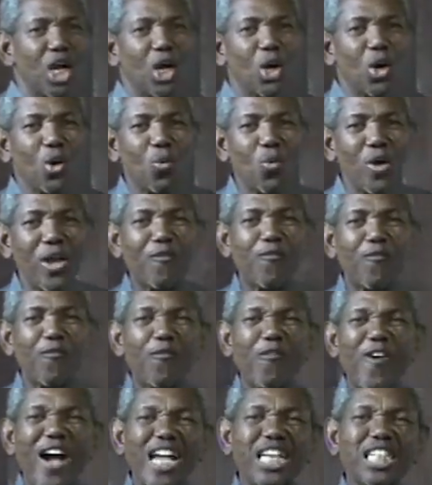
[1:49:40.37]
will
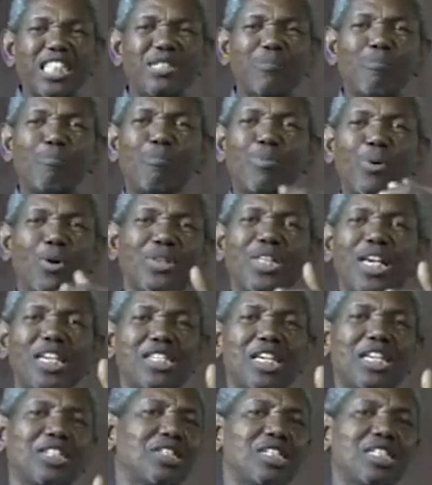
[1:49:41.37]
find brothers
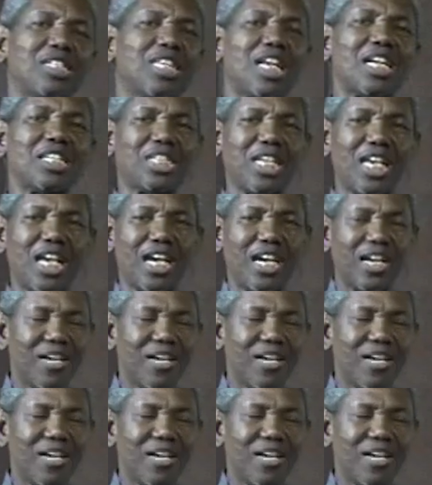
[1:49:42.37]
and sisters here